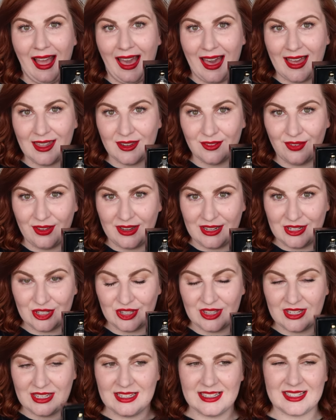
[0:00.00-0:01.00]
and
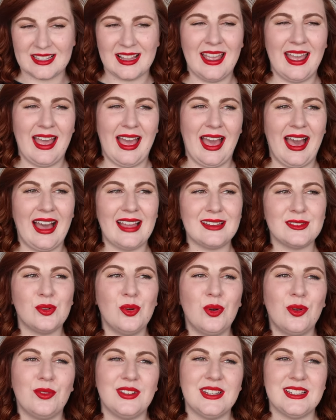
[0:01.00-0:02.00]
finish these and
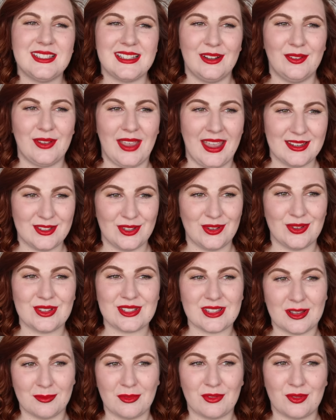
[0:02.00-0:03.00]
hopefully still get to
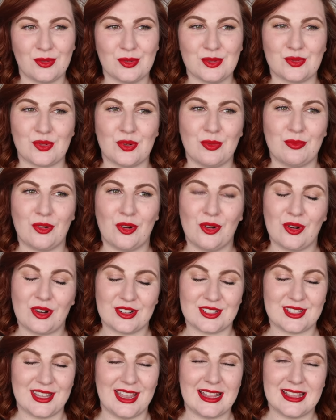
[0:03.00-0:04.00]
use some of those room
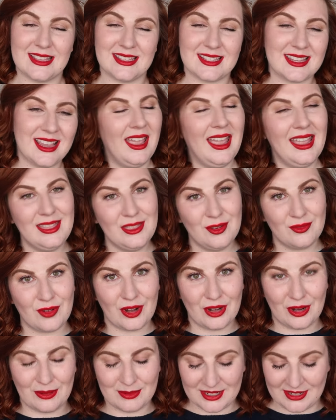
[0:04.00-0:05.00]
rocker scents in the
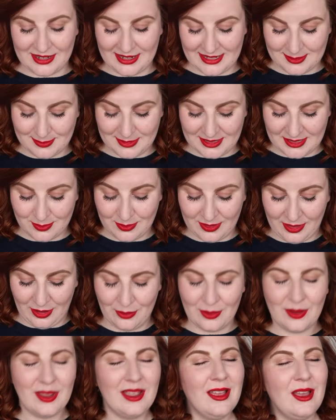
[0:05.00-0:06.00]
run up to Christmas
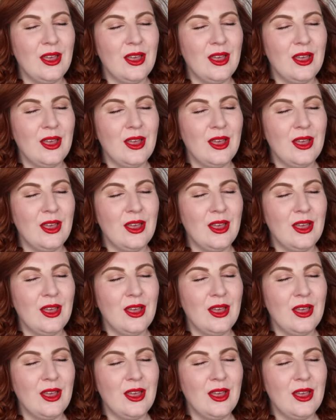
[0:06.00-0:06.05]
without